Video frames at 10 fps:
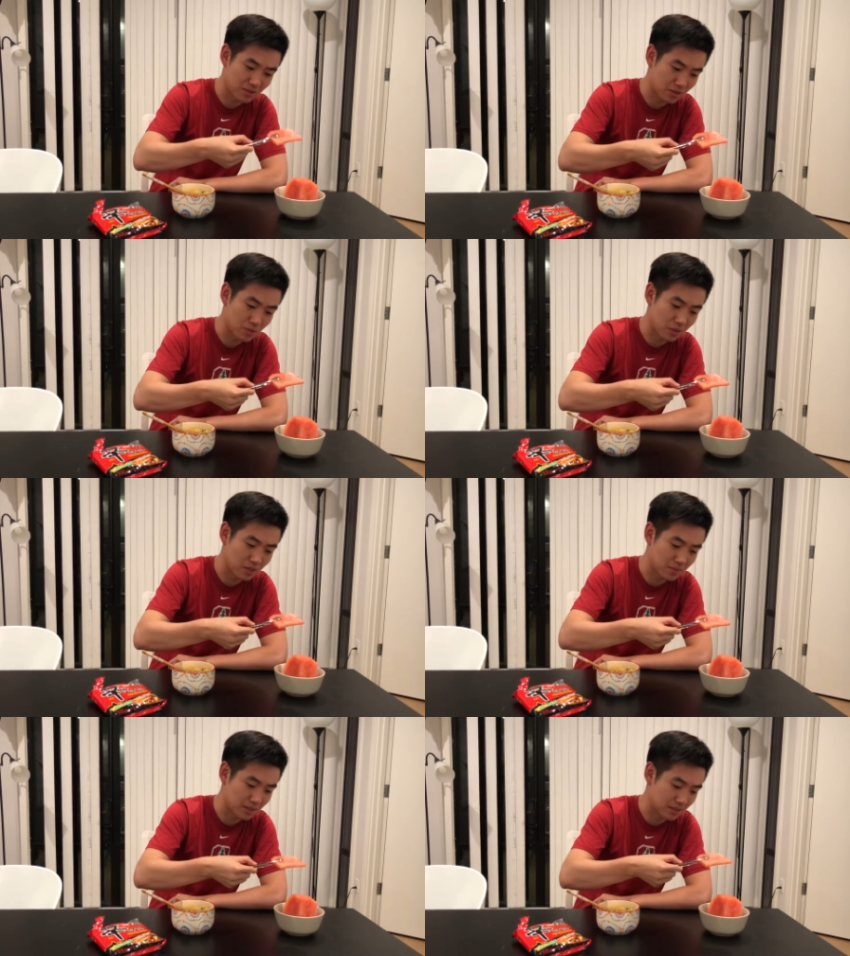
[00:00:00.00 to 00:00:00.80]
this
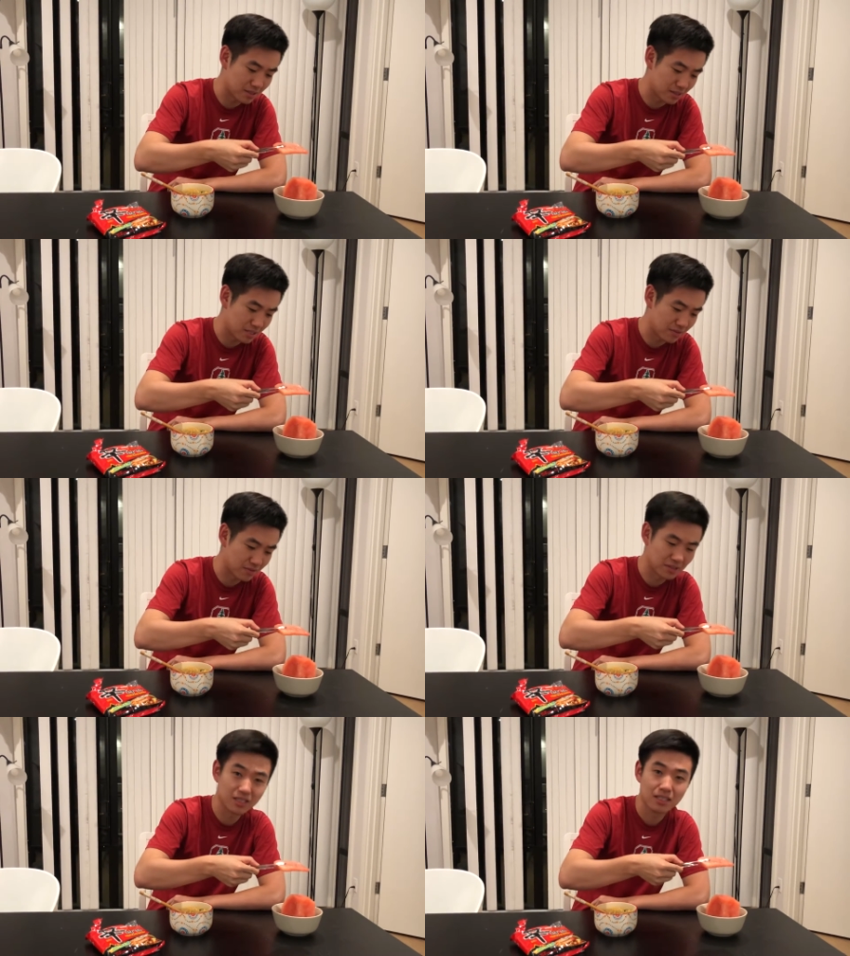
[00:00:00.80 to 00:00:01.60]
watermelon is
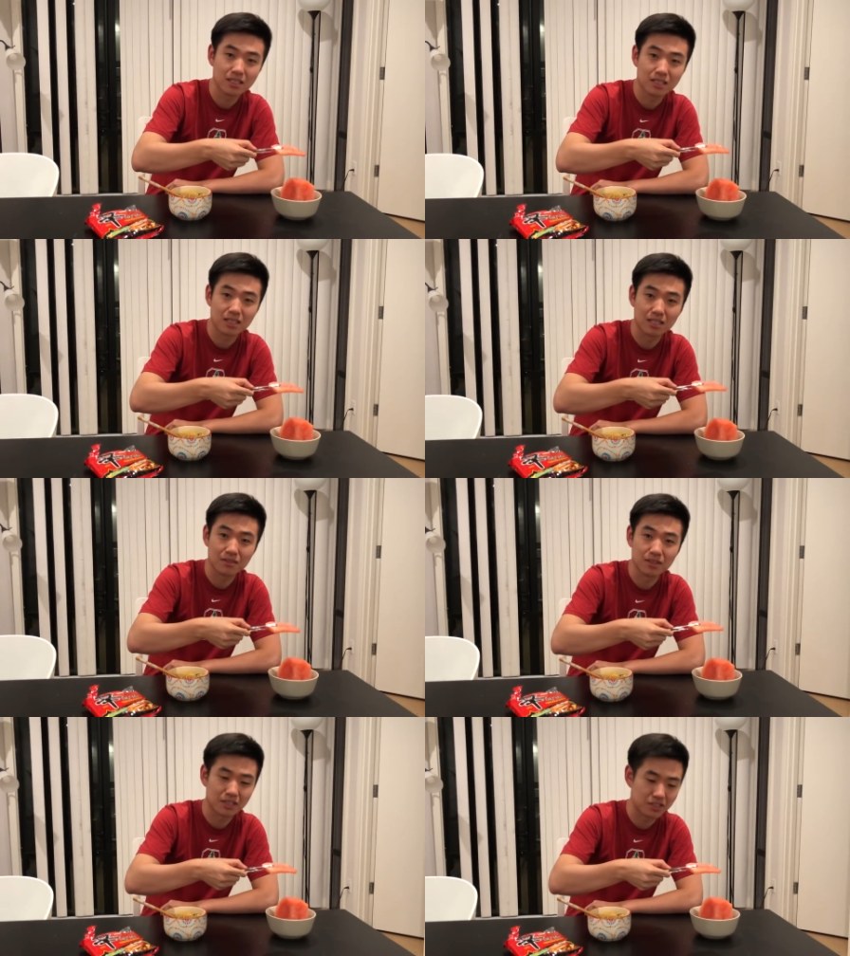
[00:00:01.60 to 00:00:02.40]
definitely kind
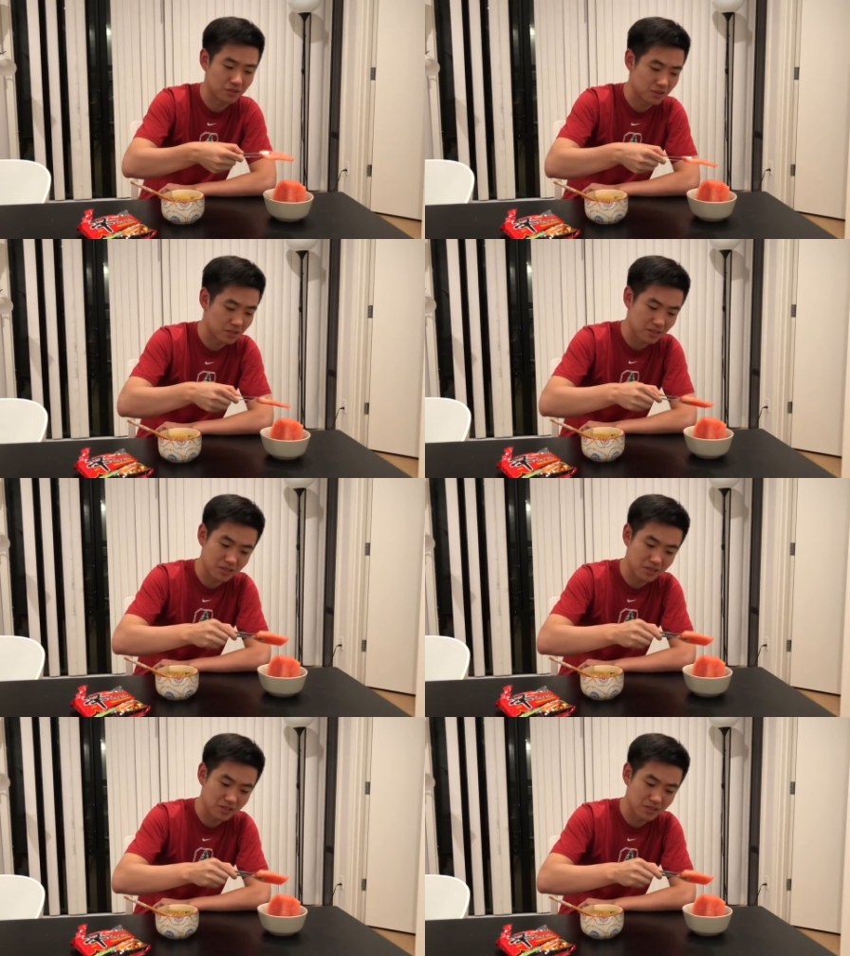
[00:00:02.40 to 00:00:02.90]
of like juicy,